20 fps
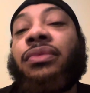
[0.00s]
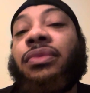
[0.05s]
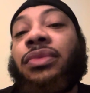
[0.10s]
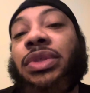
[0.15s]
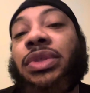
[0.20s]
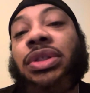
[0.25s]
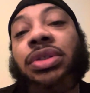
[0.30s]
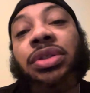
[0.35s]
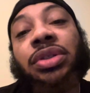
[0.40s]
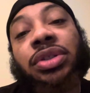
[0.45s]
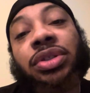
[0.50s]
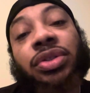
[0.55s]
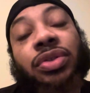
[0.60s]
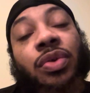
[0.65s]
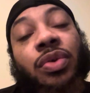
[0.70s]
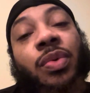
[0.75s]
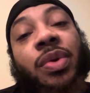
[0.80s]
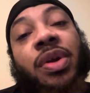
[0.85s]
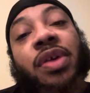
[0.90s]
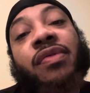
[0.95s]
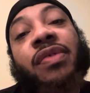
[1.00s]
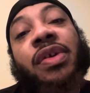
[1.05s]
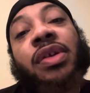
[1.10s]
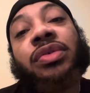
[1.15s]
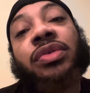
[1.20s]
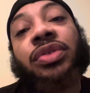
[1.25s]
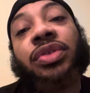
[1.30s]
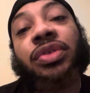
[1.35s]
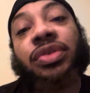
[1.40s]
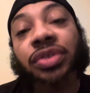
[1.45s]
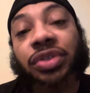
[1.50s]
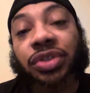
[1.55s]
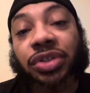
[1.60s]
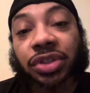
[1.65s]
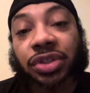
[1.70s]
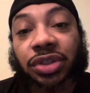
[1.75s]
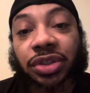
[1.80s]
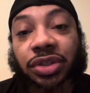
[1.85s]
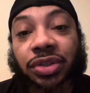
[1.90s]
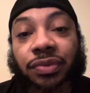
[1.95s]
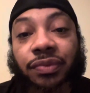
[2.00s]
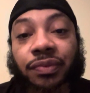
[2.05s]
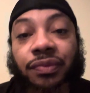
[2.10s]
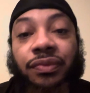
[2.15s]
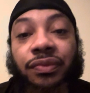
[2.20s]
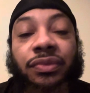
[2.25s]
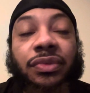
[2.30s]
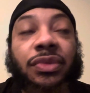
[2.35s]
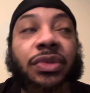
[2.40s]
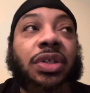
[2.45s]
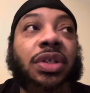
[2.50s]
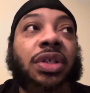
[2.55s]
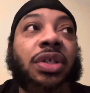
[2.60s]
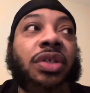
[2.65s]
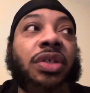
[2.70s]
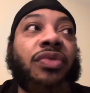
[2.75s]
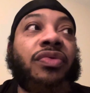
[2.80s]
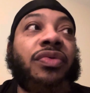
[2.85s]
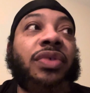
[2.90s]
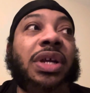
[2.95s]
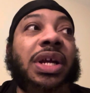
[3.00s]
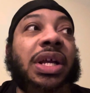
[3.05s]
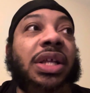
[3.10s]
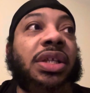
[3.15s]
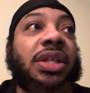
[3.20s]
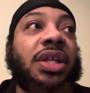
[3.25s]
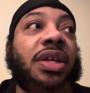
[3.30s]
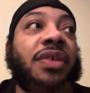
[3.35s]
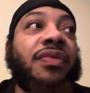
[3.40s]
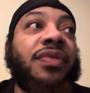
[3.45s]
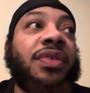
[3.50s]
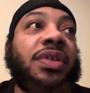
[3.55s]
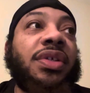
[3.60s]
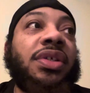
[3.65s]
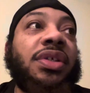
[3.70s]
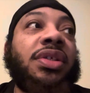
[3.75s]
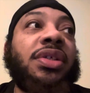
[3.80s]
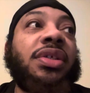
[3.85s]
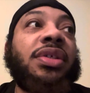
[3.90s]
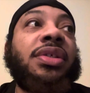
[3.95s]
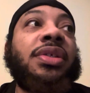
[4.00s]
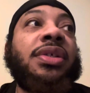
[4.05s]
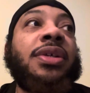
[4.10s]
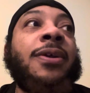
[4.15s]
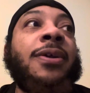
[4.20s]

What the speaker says: There's just no way around certain shit. And the reality of it is